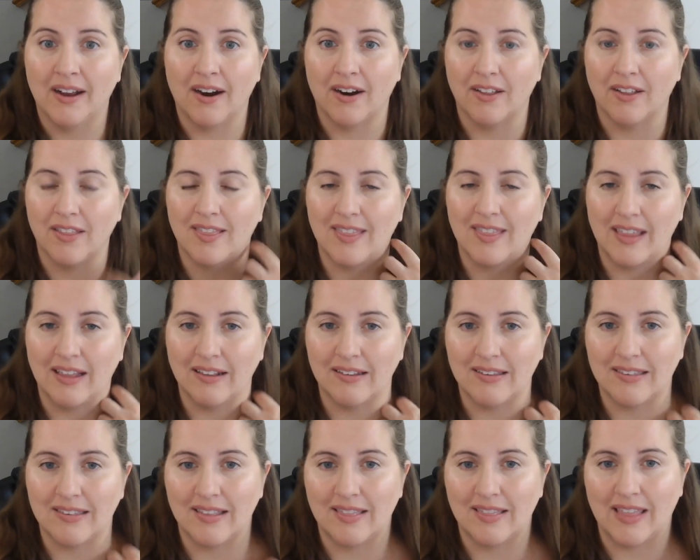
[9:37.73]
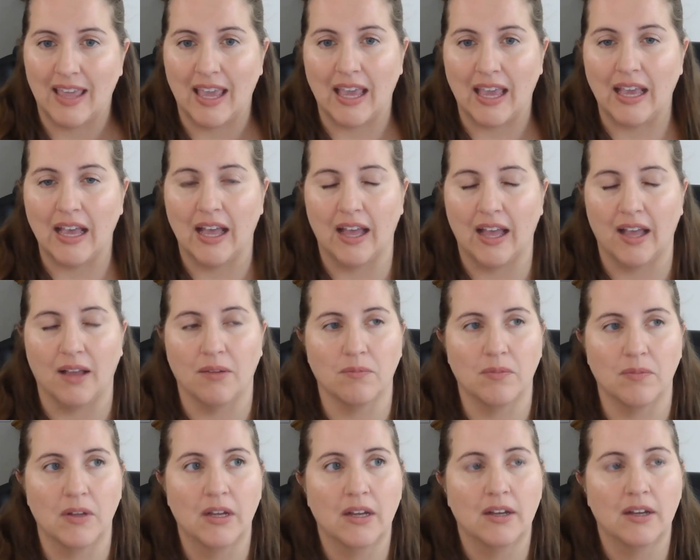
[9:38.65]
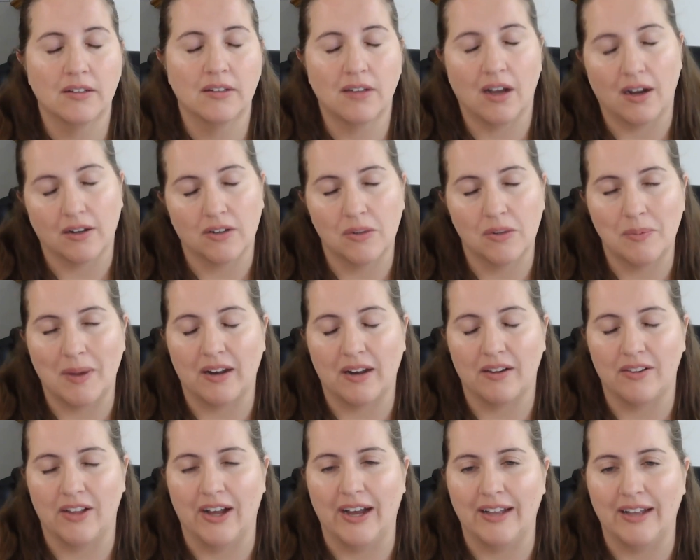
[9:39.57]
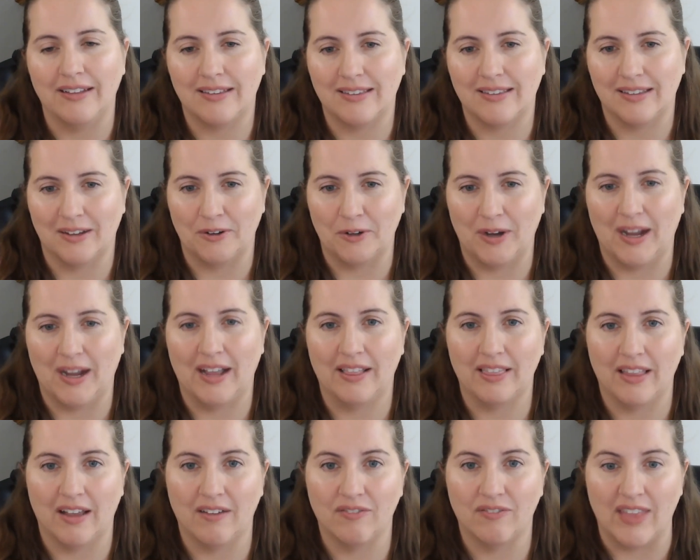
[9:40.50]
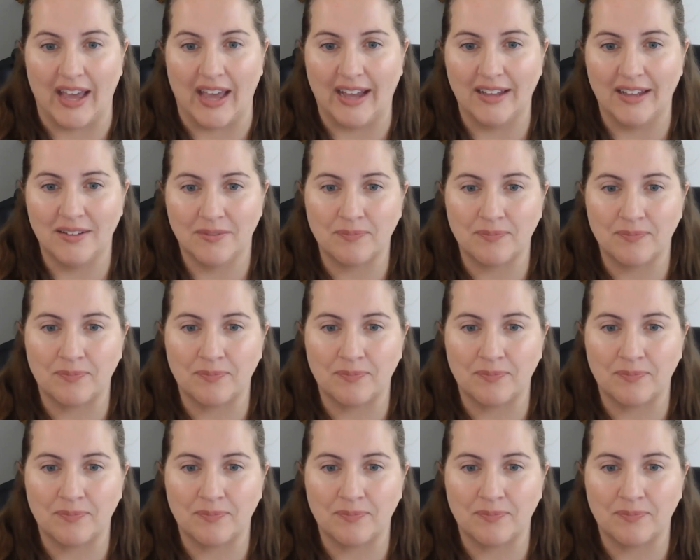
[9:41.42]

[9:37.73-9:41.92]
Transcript: Are the things that they, talked about a lot. So I love that.